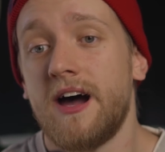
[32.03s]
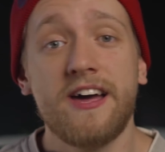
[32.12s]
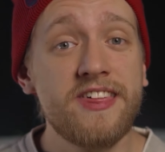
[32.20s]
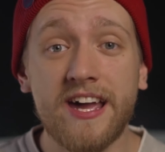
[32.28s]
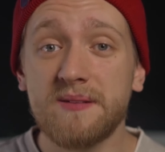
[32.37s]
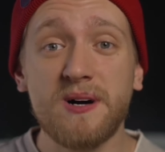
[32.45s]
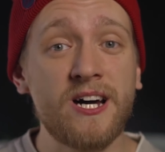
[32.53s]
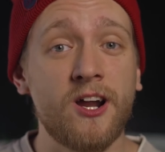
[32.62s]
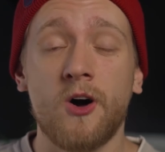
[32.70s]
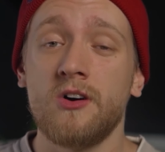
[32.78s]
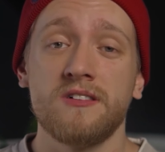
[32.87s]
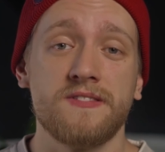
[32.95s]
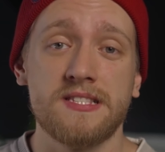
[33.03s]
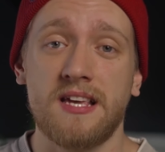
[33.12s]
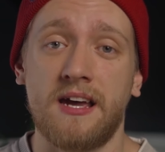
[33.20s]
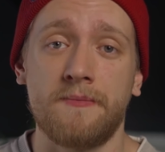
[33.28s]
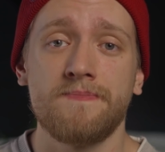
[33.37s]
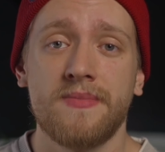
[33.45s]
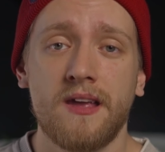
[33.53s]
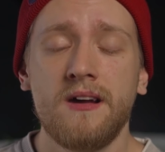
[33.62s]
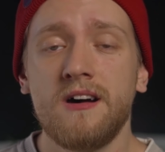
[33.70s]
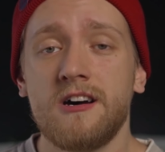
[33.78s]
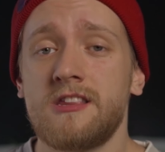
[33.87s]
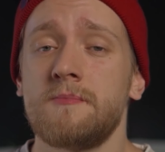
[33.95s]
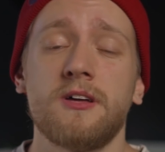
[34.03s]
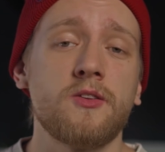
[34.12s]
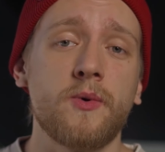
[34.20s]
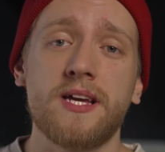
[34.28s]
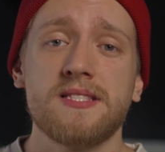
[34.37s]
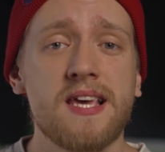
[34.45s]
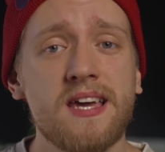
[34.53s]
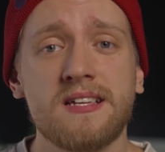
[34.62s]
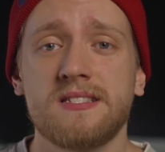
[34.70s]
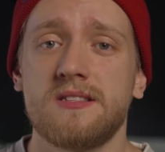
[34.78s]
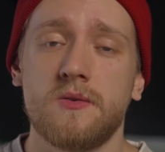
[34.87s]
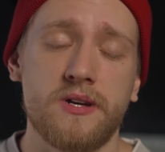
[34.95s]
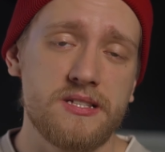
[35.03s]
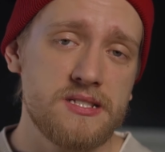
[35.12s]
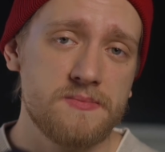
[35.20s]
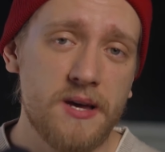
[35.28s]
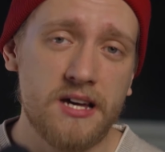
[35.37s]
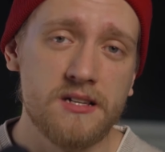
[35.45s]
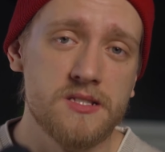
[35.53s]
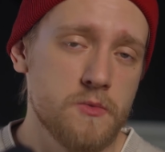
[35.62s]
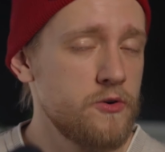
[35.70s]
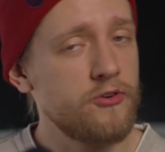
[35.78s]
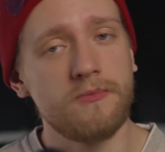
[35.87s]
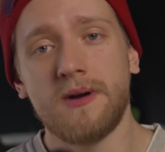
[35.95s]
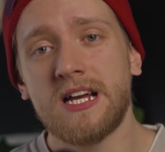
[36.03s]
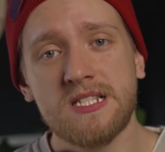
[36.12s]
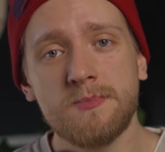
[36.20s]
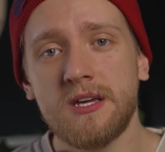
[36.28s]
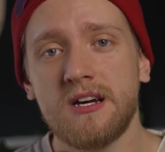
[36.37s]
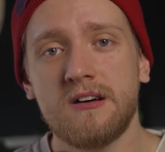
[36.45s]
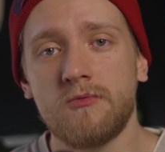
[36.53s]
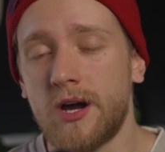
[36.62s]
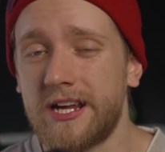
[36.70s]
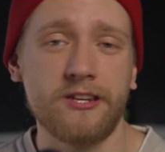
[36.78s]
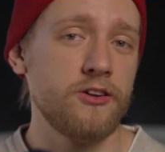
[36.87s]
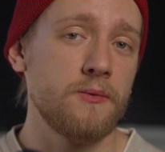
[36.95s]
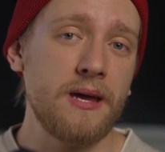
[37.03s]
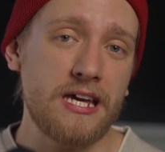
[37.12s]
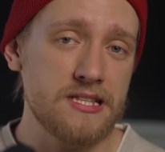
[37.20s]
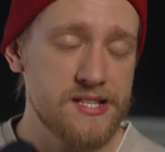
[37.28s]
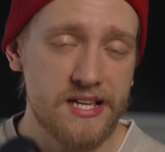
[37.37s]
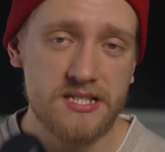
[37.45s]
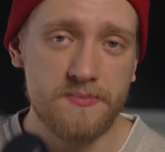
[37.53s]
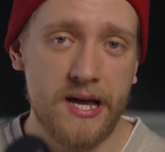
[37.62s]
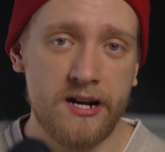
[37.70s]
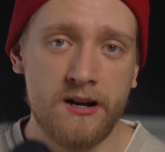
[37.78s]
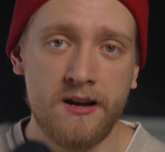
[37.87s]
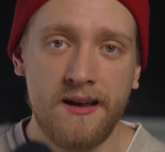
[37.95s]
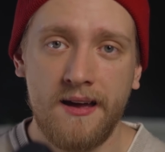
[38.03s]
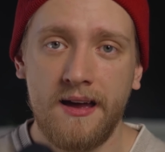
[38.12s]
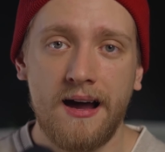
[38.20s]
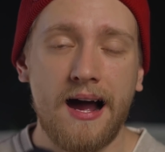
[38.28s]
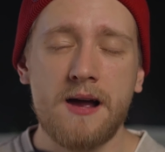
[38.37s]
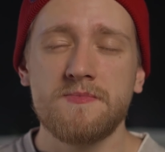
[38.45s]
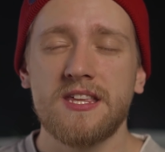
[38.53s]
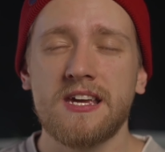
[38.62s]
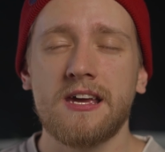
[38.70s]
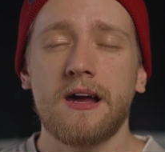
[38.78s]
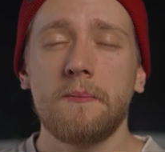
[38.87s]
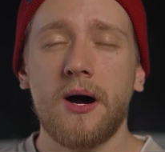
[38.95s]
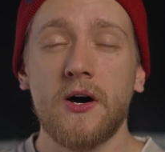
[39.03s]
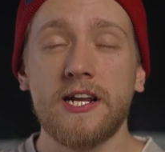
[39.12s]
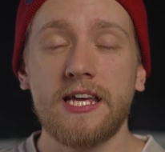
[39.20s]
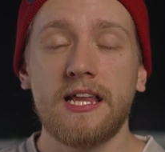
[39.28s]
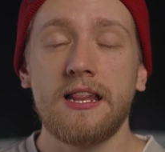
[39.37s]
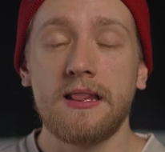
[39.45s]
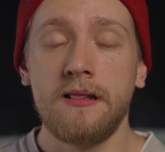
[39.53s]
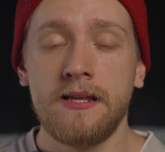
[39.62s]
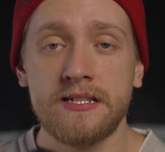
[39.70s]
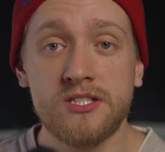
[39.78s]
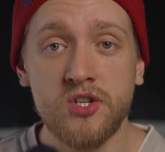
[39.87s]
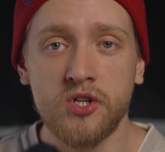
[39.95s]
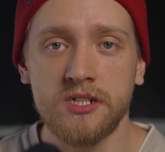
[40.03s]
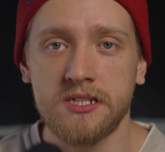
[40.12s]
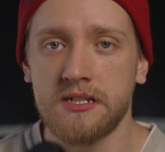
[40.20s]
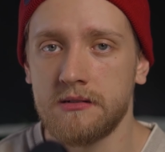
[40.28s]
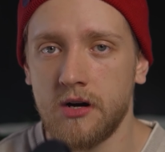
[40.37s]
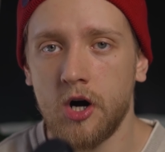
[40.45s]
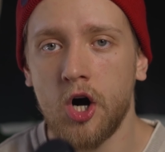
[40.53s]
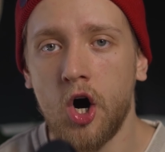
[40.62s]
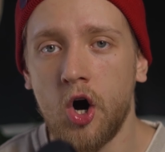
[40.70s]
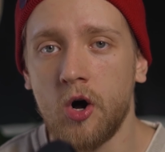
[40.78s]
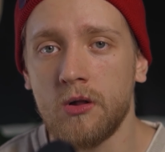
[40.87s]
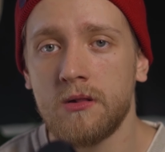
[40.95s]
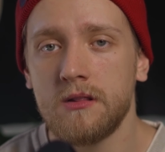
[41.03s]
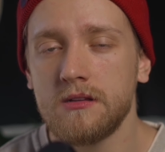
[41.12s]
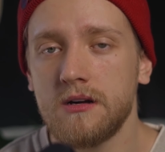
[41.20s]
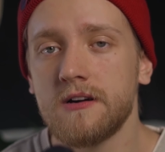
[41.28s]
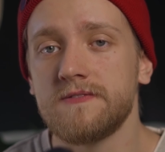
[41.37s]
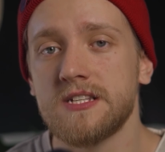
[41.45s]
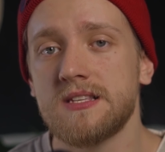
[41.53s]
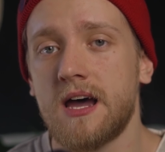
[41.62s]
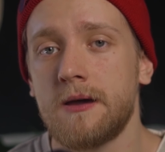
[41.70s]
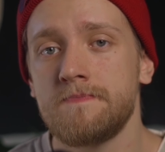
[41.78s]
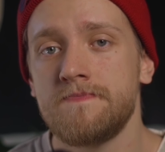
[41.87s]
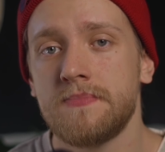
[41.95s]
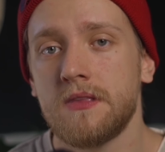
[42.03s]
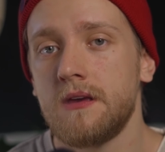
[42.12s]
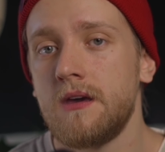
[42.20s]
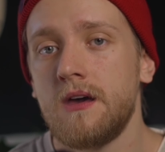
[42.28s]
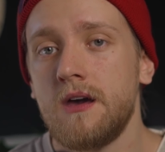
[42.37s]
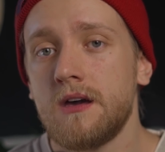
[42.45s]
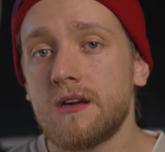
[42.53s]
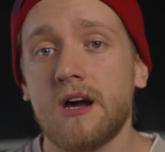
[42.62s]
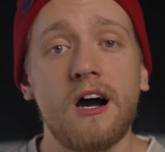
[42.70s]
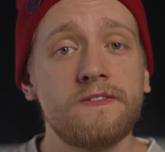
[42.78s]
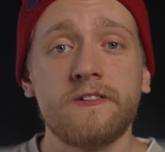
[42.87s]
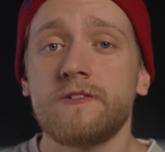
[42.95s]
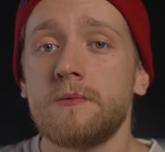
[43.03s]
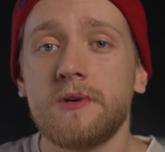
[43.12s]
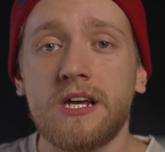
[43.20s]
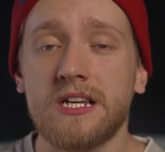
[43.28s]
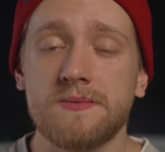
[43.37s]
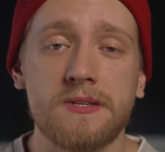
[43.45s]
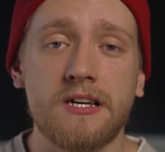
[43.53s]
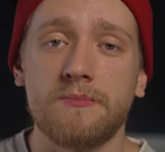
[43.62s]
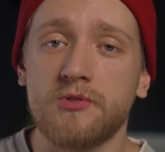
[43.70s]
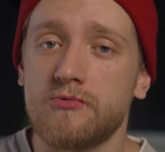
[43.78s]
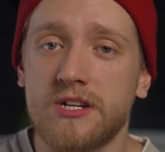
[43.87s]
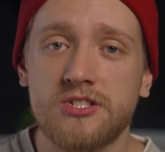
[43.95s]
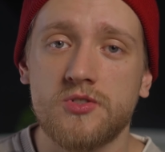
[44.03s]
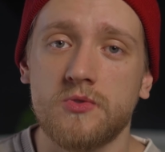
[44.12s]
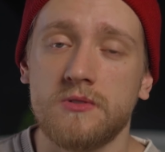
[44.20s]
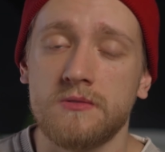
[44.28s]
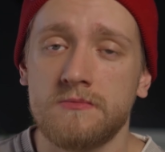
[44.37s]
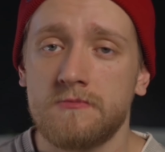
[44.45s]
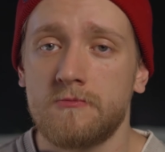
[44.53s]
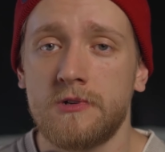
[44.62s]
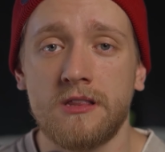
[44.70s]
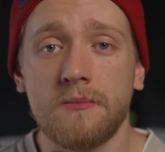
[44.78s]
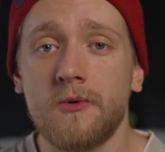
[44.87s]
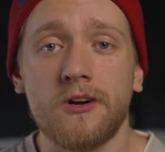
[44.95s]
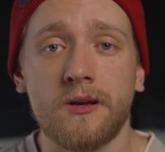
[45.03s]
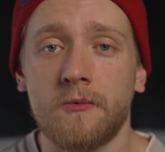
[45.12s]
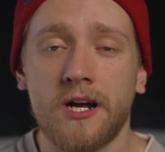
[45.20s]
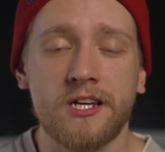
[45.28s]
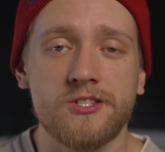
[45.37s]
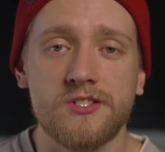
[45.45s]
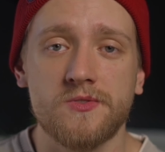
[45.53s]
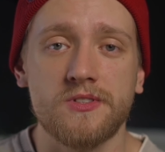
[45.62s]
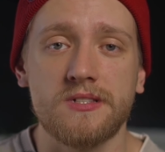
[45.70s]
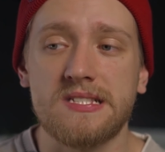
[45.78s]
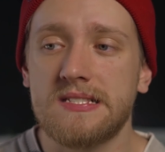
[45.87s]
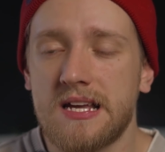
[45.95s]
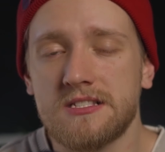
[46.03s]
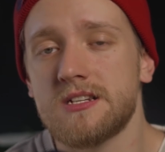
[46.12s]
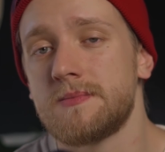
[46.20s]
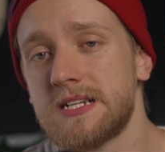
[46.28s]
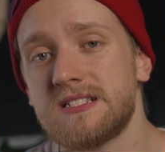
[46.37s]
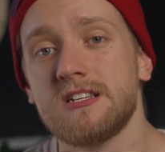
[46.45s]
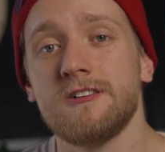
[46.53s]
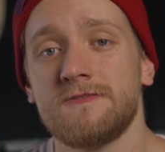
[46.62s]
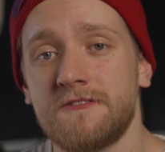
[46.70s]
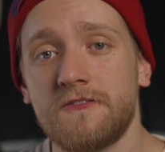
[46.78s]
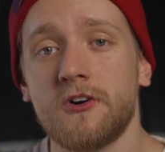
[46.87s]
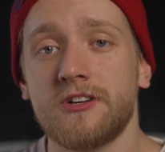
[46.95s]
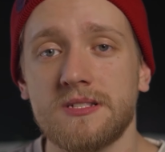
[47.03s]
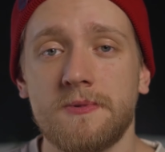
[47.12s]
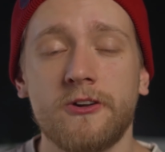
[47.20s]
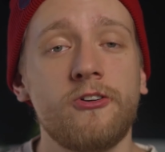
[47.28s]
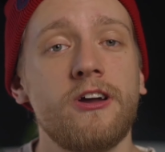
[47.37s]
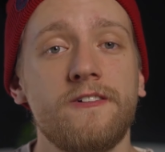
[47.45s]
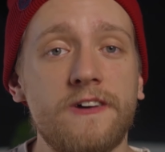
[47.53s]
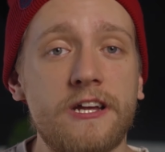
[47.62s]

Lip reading: I think about it all the time. Think about the way it tastes, the way it smells, what it reminds me of, what I can do to make it taste better. I'm thinking about it literally all of the time. Coffee for me has become a ritual in the morning where I can just really center myself and focus my creative